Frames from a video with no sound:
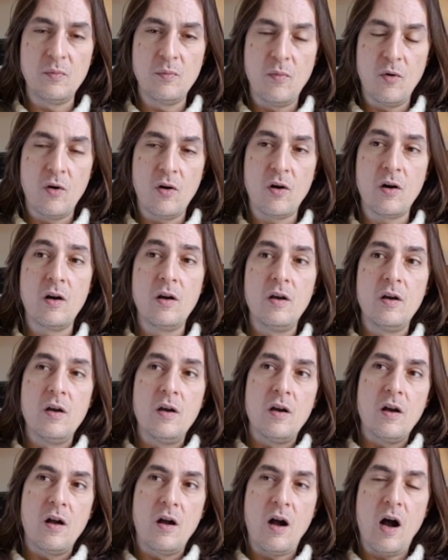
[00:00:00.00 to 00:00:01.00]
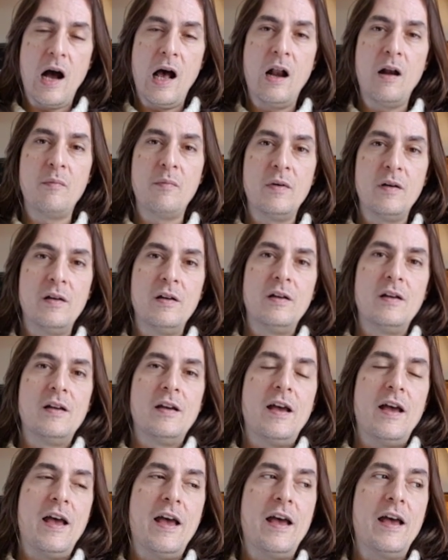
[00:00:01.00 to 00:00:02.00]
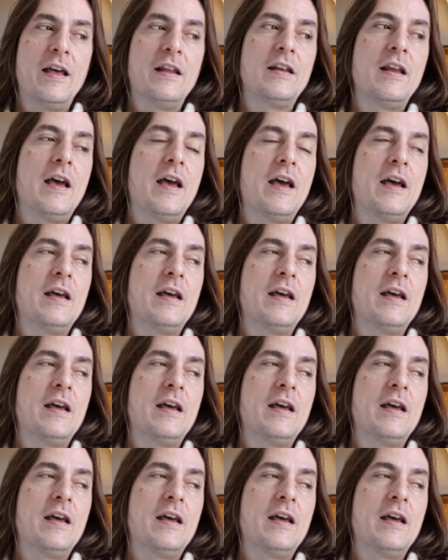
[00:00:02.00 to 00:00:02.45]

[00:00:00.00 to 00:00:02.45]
more calm and